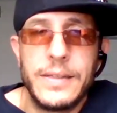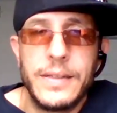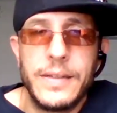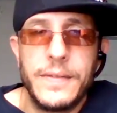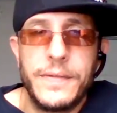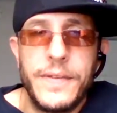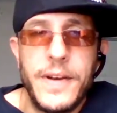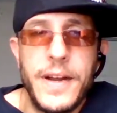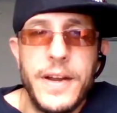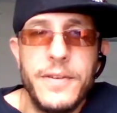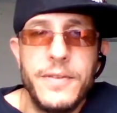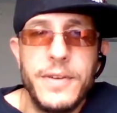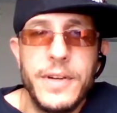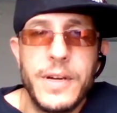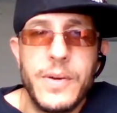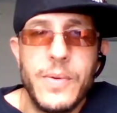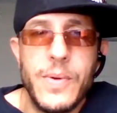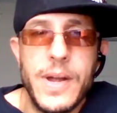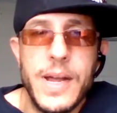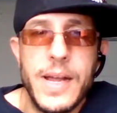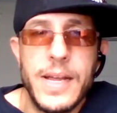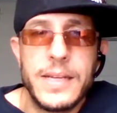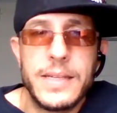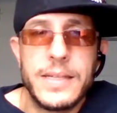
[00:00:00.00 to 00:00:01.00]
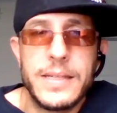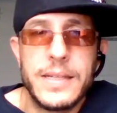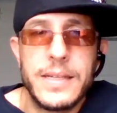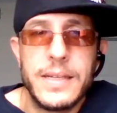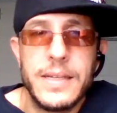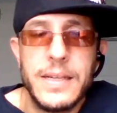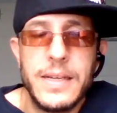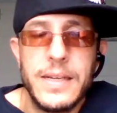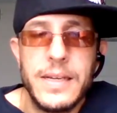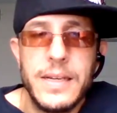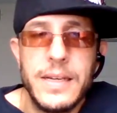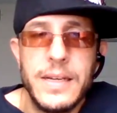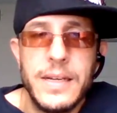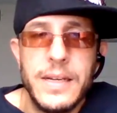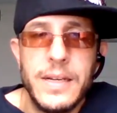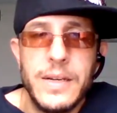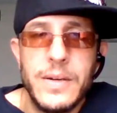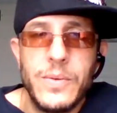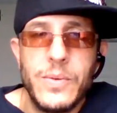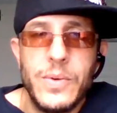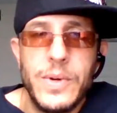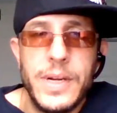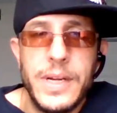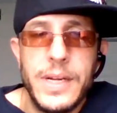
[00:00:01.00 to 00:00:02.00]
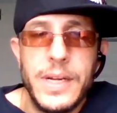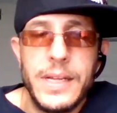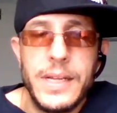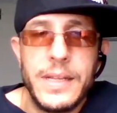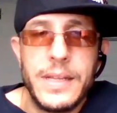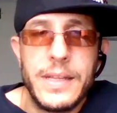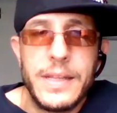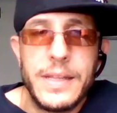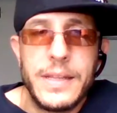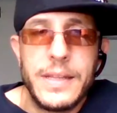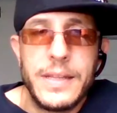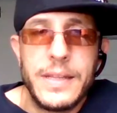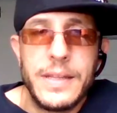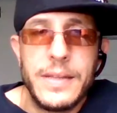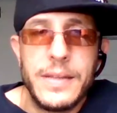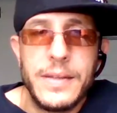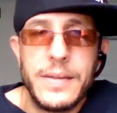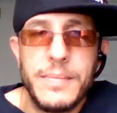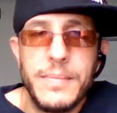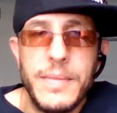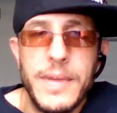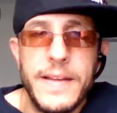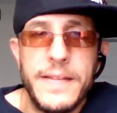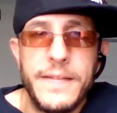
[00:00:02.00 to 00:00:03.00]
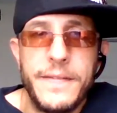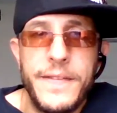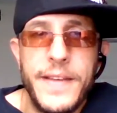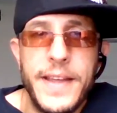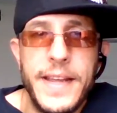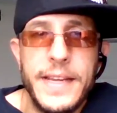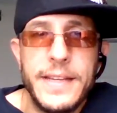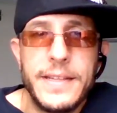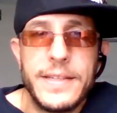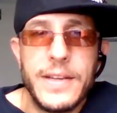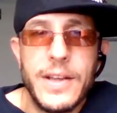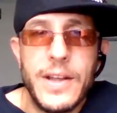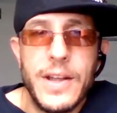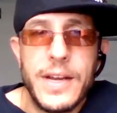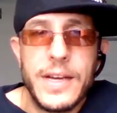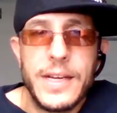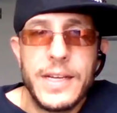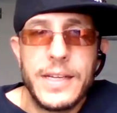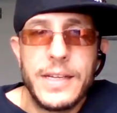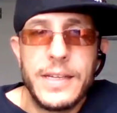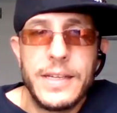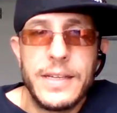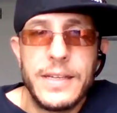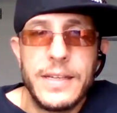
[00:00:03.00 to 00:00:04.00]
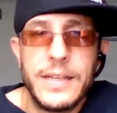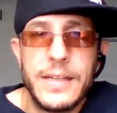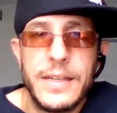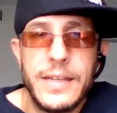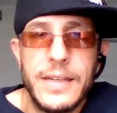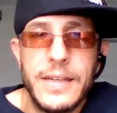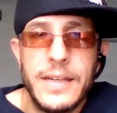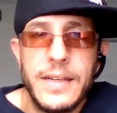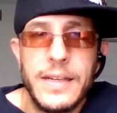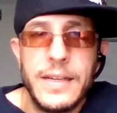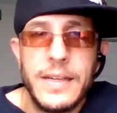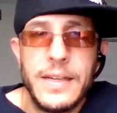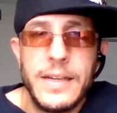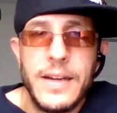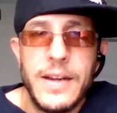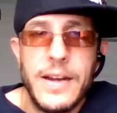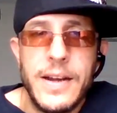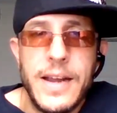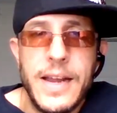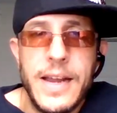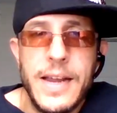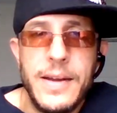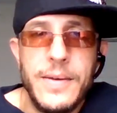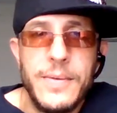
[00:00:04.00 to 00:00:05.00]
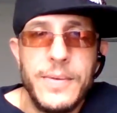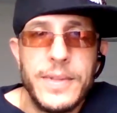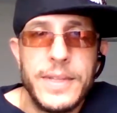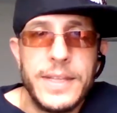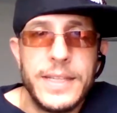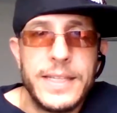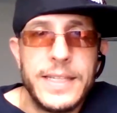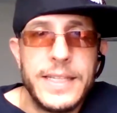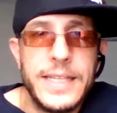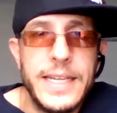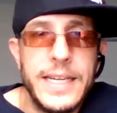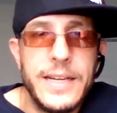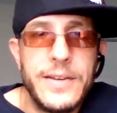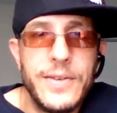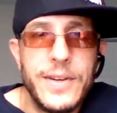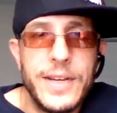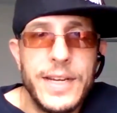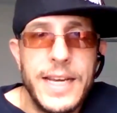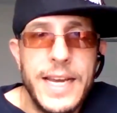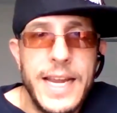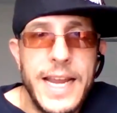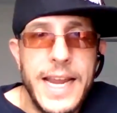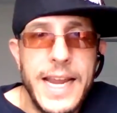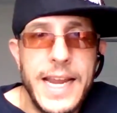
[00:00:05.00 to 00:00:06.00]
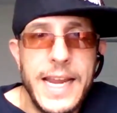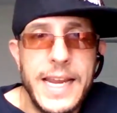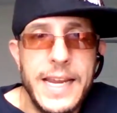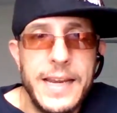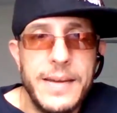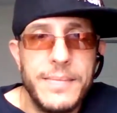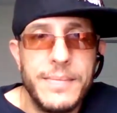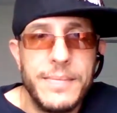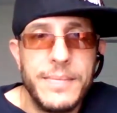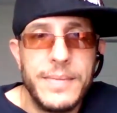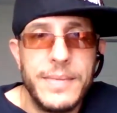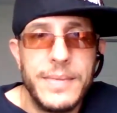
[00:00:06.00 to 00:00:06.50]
friend request with my face on it, all right, with a secret name,